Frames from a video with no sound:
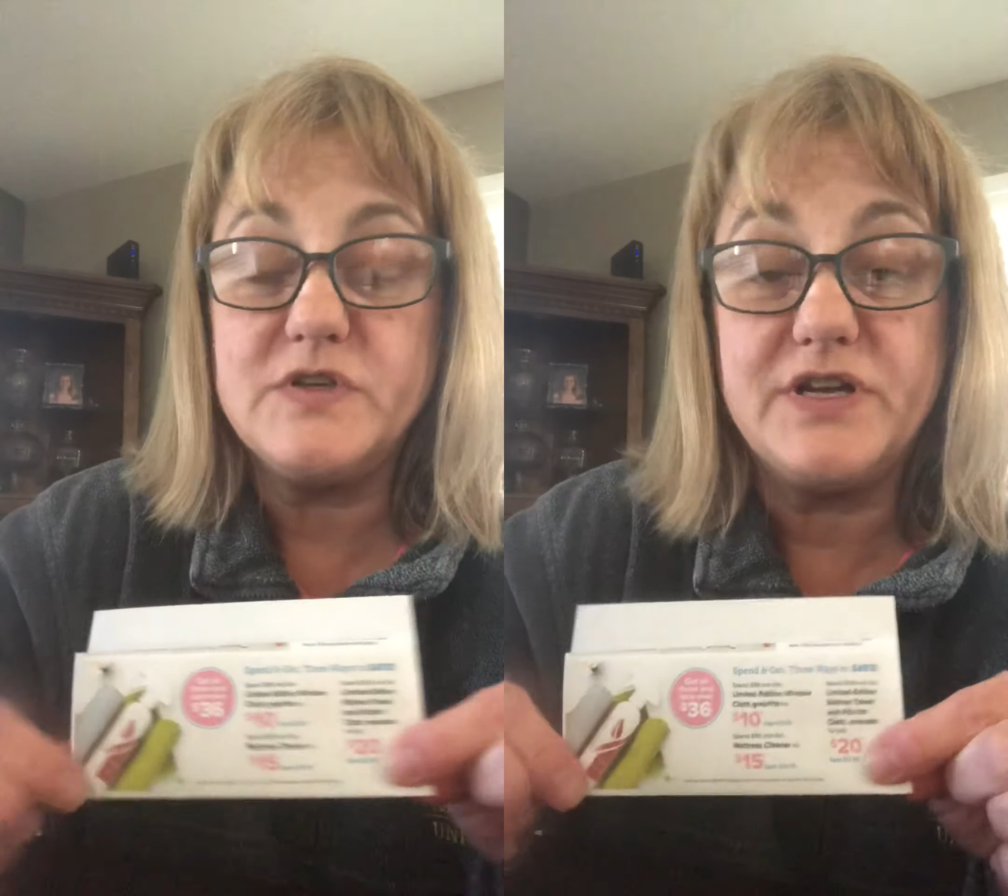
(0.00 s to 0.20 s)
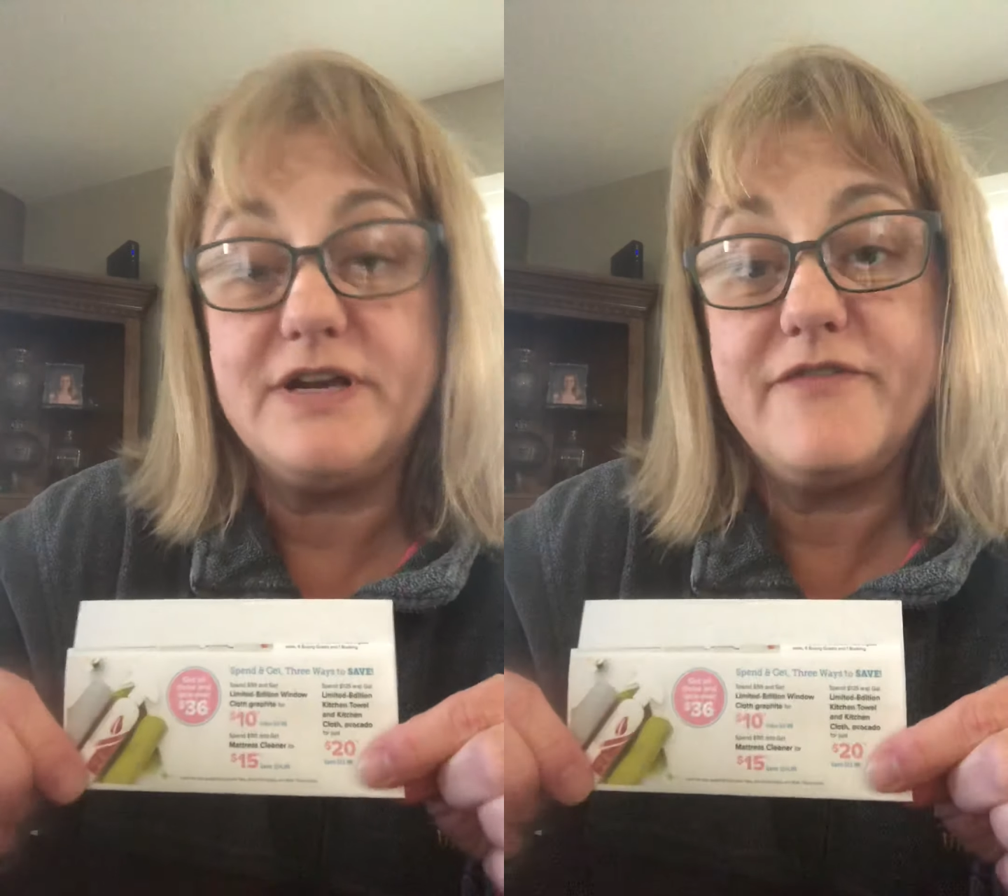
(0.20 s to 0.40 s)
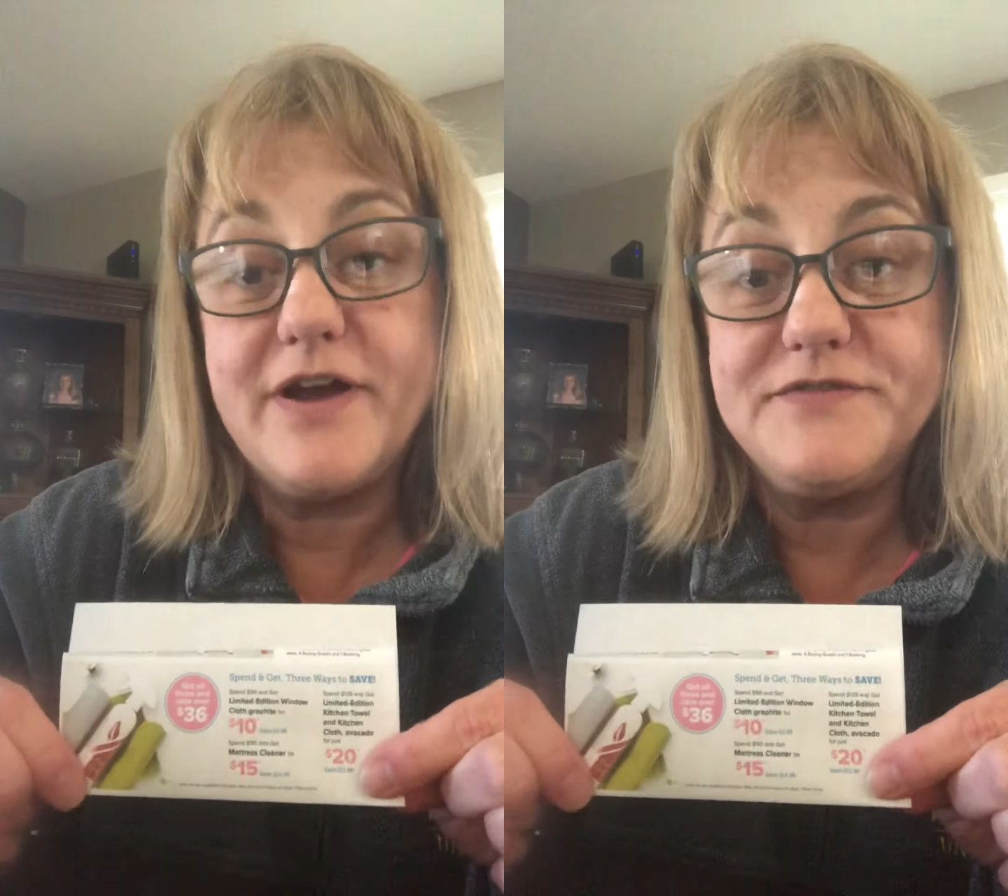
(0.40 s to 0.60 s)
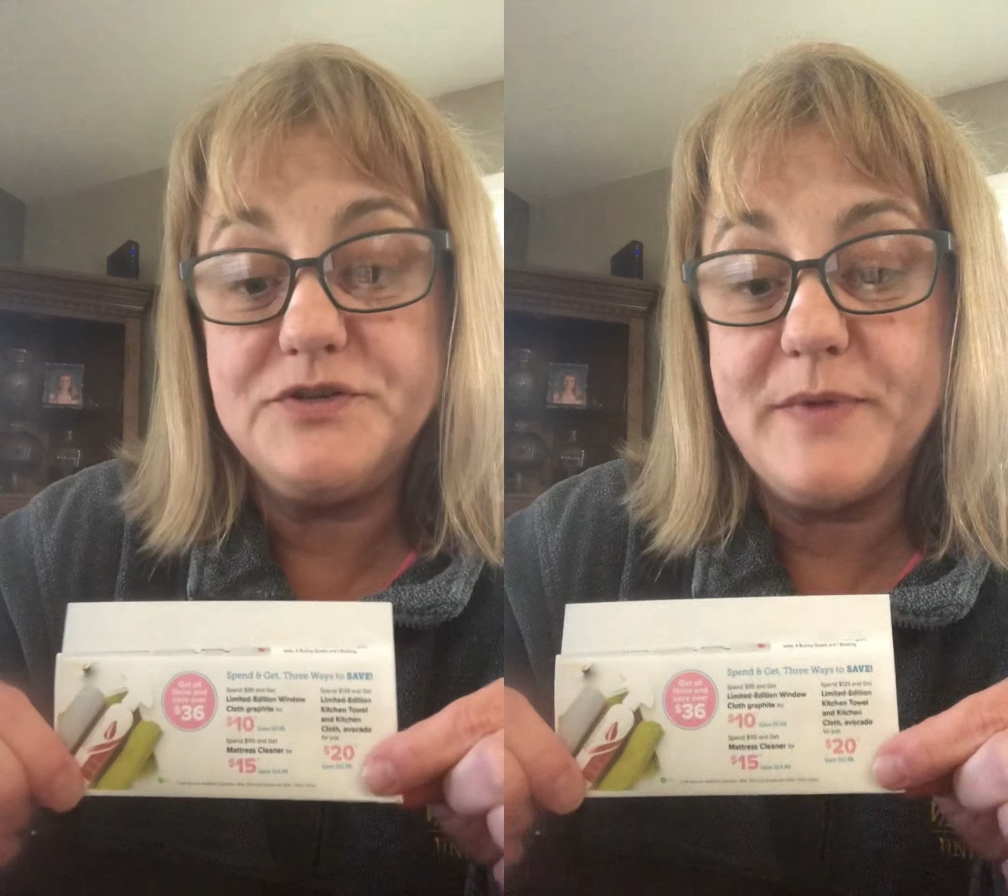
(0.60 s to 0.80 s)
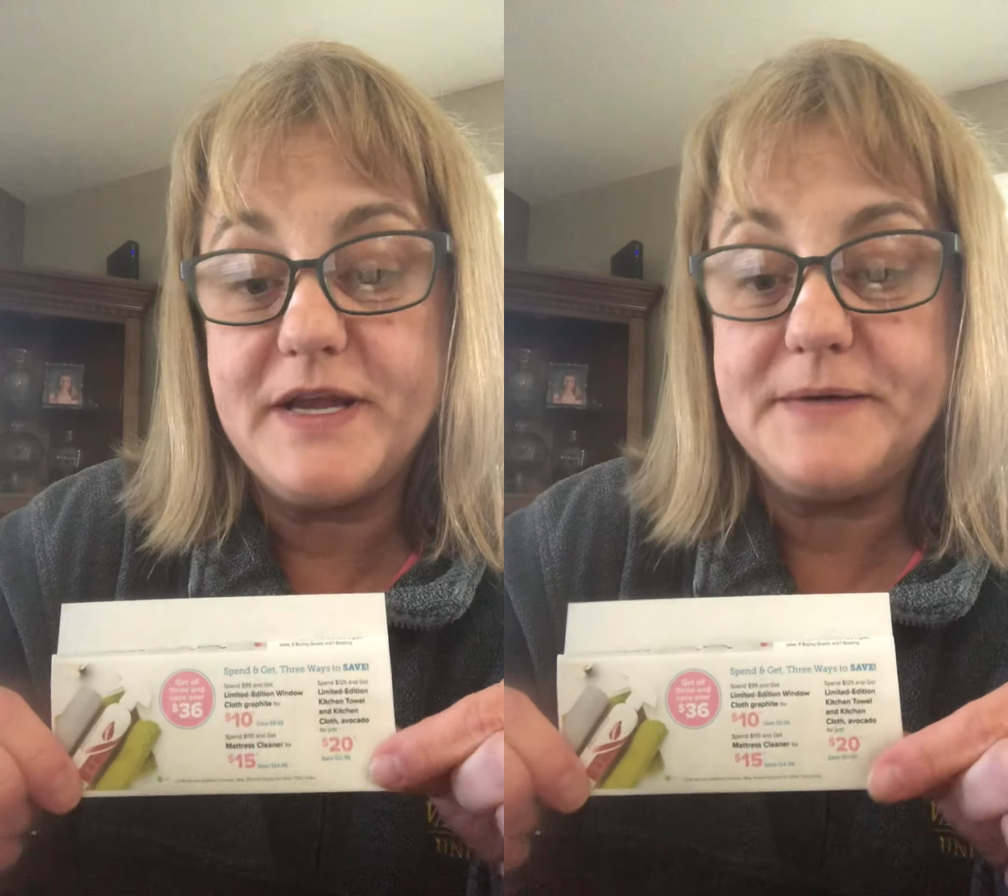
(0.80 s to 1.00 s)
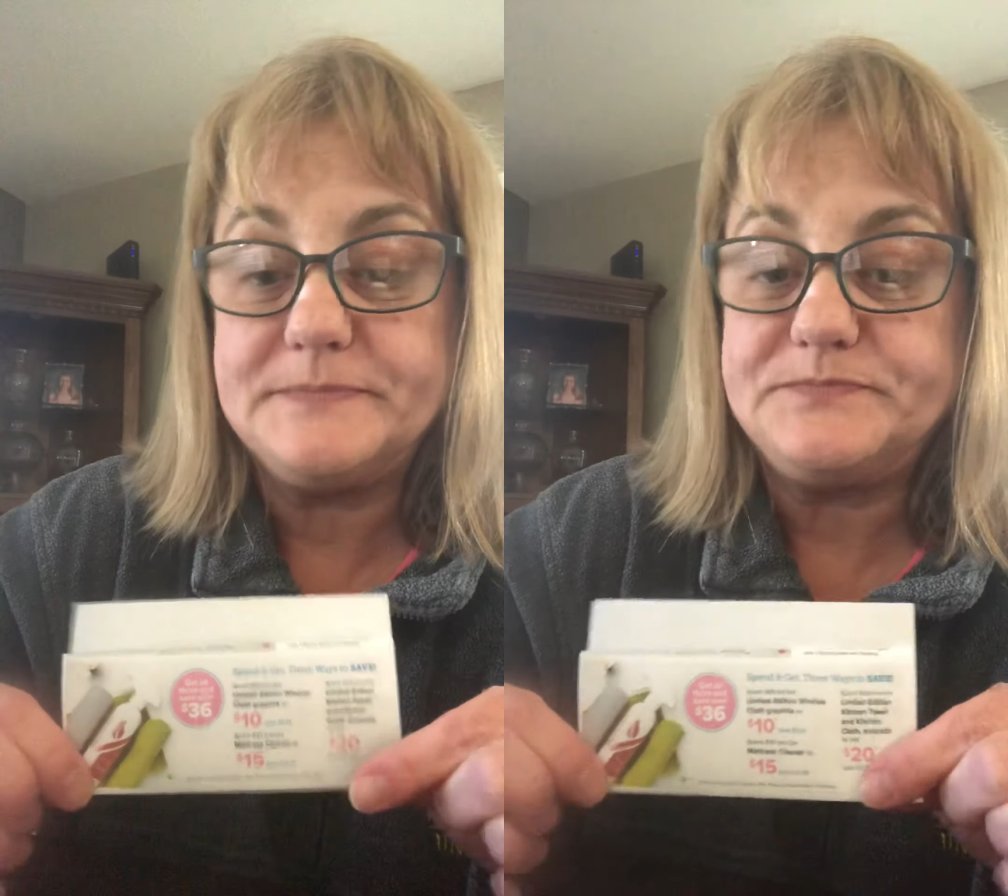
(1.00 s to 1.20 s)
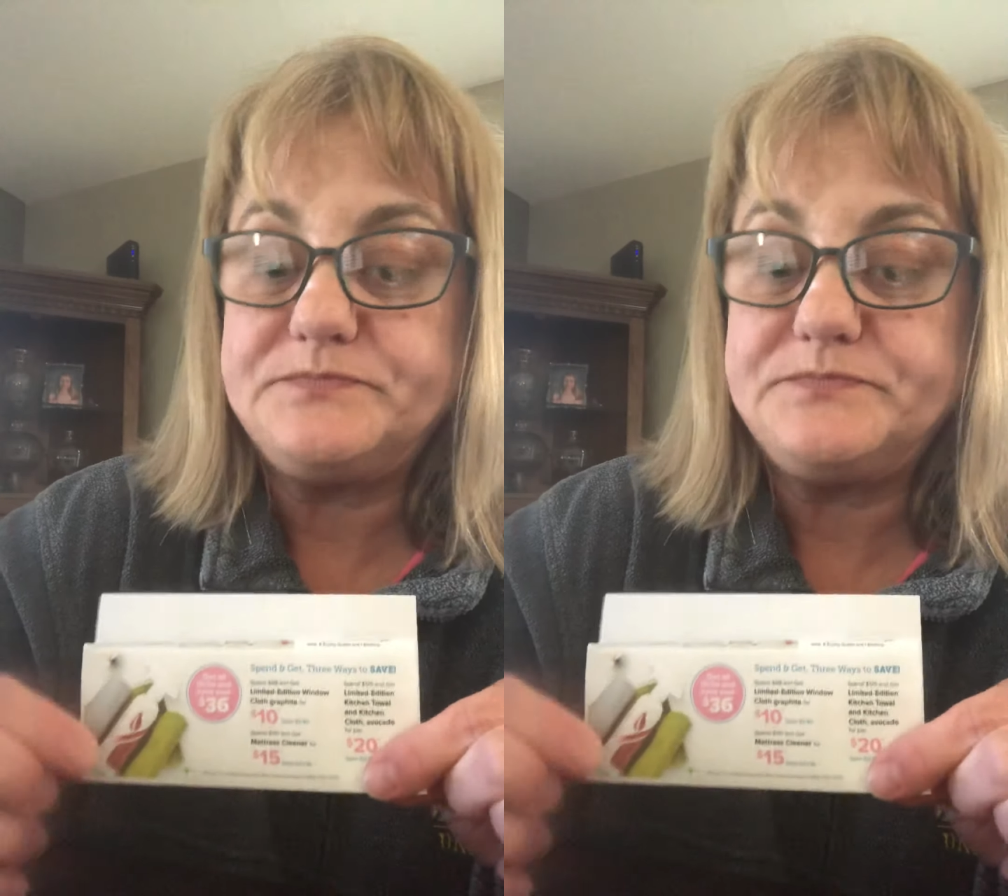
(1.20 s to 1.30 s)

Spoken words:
So you can never have too many.